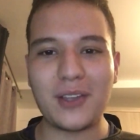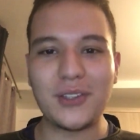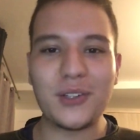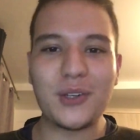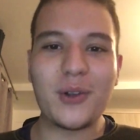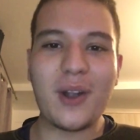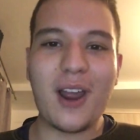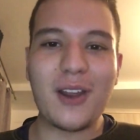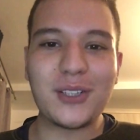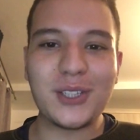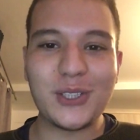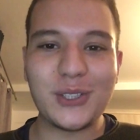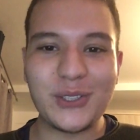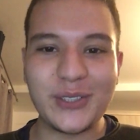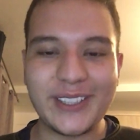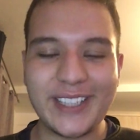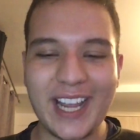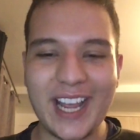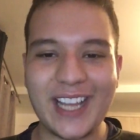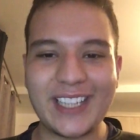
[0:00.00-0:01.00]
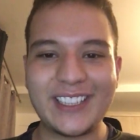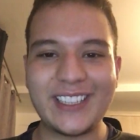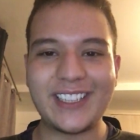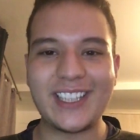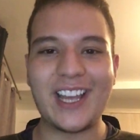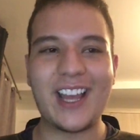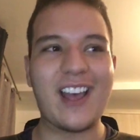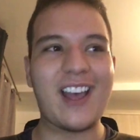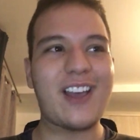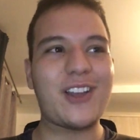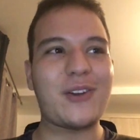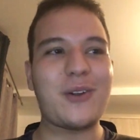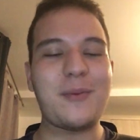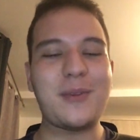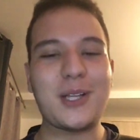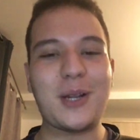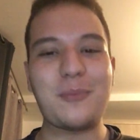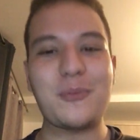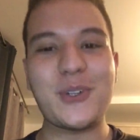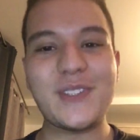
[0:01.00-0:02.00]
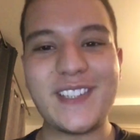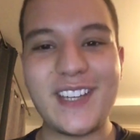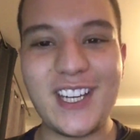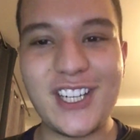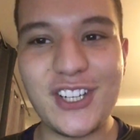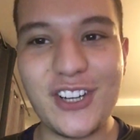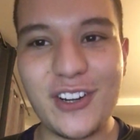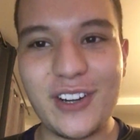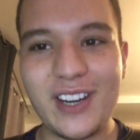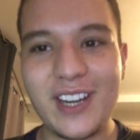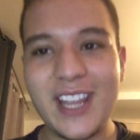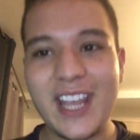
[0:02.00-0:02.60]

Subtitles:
the Crown Court and criminal procedure.